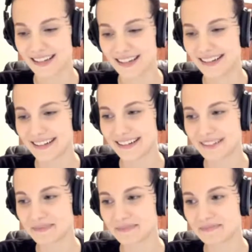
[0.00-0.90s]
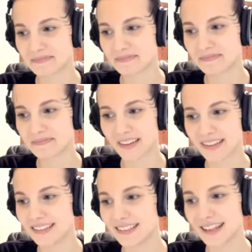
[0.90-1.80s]

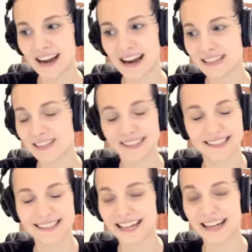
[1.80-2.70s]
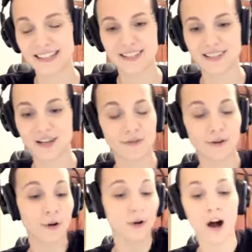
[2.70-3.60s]
like I said, I just love her
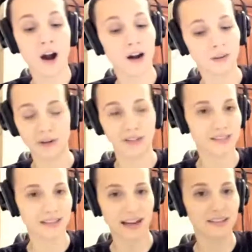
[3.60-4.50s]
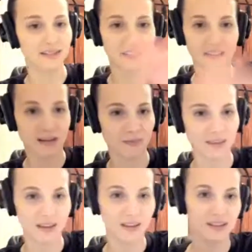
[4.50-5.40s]
whole arc where it's kind of the same
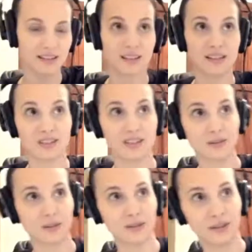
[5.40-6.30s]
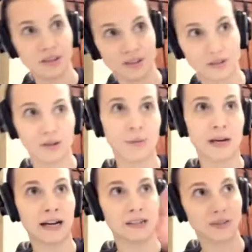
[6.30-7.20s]
thing. It's like she's sort of good, sort of
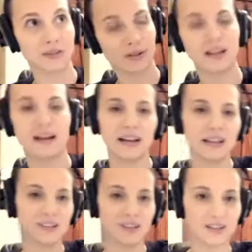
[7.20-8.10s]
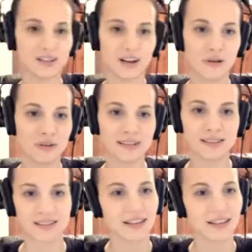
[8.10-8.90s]
bad, it's just always